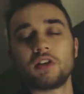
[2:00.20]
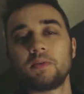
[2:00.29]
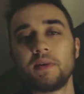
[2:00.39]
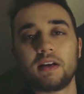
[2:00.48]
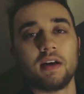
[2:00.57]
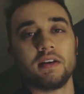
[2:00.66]

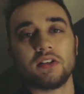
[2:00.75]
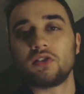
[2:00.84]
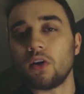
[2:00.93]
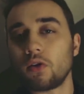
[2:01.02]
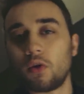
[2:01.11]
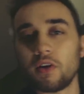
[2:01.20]
just because it's
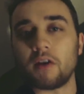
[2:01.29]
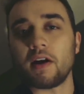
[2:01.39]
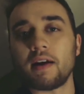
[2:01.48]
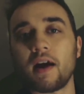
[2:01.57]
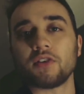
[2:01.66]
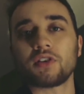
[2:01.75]
so cold out
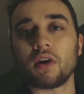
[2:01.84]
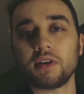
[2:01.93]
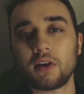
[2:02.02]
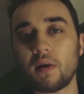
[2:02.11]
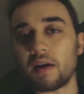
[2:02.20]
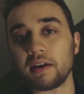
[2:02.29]
right now, it's hard
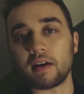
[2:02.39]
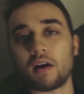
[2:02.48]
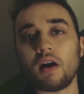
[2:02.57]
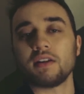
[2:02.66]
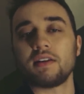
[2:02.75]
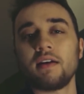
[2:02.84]
to go out and get
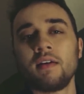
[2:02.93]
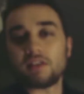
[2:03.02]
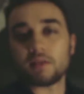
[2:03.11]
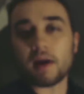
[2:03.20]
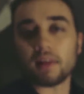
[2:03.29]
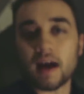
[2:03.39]
content.
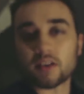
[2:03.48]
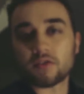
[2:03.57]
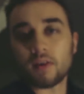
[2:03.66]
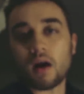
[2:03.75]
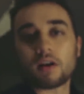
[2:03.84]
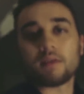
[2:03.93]
See my last
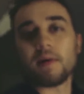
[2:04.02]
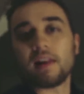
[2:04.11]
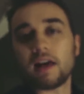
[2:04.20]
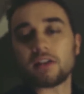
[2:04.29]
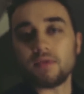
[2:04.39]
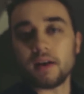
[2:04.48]
vlog or my
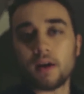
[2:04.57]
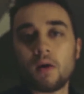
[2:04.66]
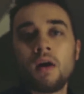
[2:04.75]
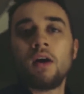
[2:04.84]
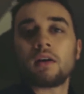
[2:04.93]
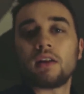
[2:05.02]
last video,
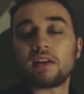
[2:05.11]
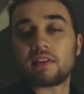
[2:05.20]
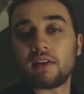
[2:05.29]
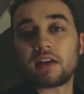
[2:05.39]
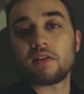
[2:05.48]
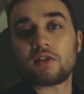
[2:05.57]
click
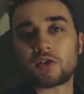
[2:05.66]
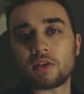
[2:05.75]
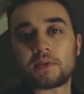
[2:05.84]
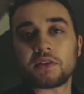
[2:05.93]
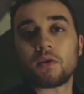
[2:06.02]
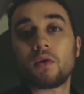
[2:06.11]
the link in the
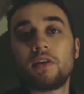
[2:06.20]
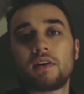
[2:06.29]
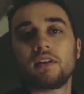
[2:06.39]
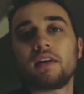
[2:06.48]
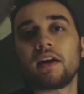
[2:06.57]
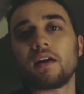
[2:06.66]
description, or you
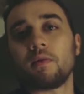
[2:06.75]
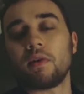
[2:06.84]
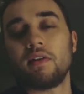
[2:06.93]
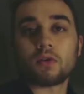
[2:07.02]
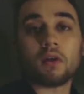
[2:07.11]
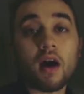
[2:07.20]
can click on
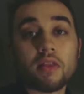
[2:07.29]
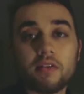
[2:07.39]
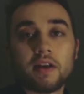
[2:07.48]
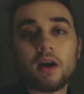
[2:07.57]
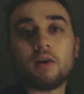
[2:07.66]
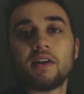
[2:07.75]
one or on the
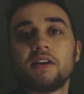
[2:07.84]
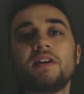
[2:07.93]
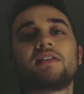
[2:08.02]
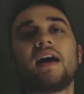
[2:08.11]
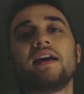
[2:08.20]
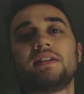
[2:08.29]
video. And
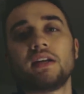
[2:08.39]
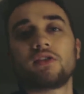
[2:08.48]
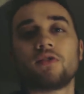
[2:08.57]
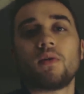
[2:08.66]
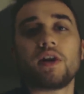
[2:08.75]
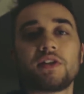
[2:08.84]
anyways, guys, thanks
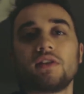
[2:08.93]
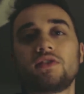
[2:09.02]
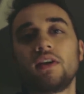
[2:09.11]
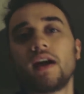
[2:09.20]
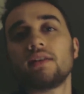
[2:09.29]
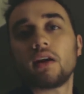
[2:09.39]
for watching. I'll
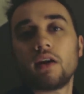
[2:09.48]
see you guys